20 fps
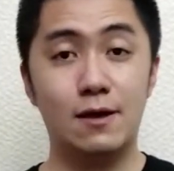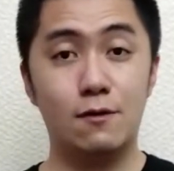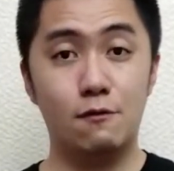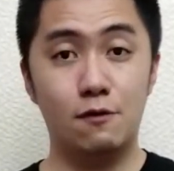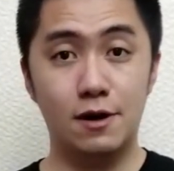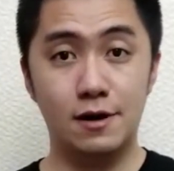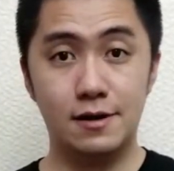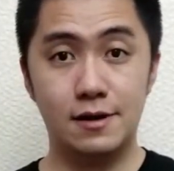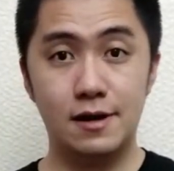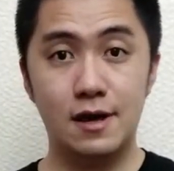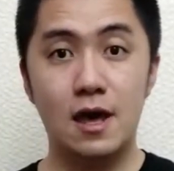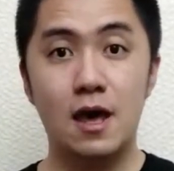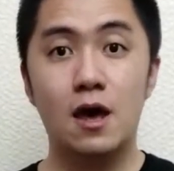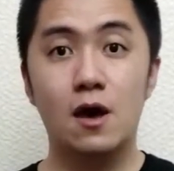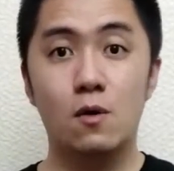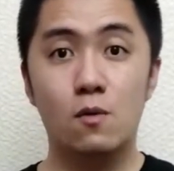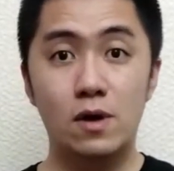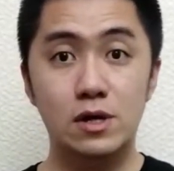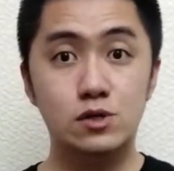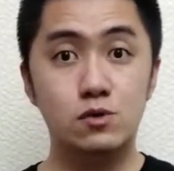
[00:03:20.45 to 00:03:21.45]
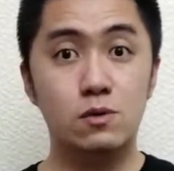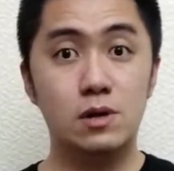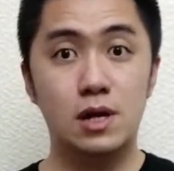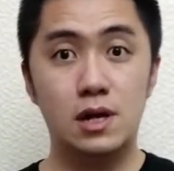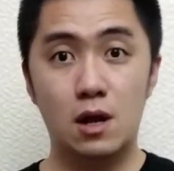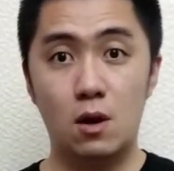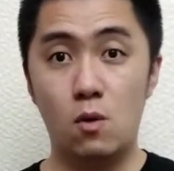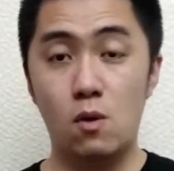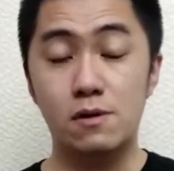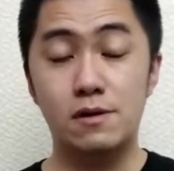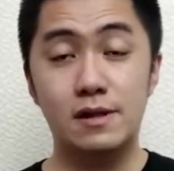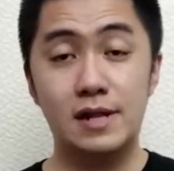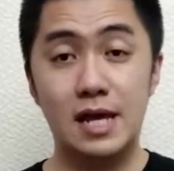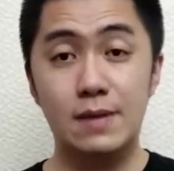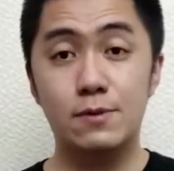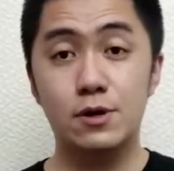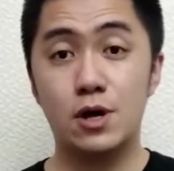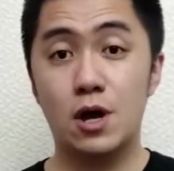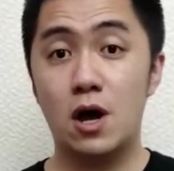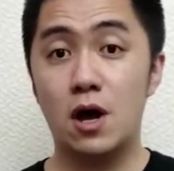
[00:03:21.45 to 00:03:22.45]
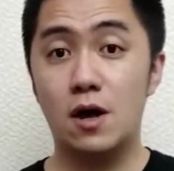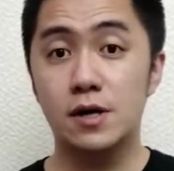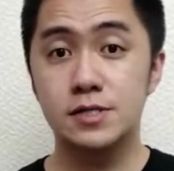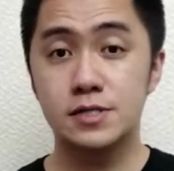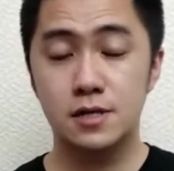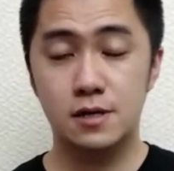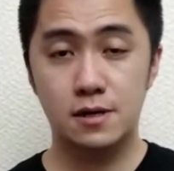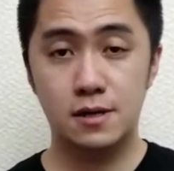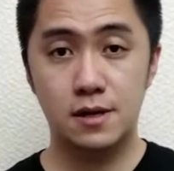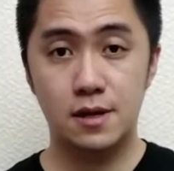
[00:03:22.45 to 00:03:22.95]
work, which will lower the labor cost.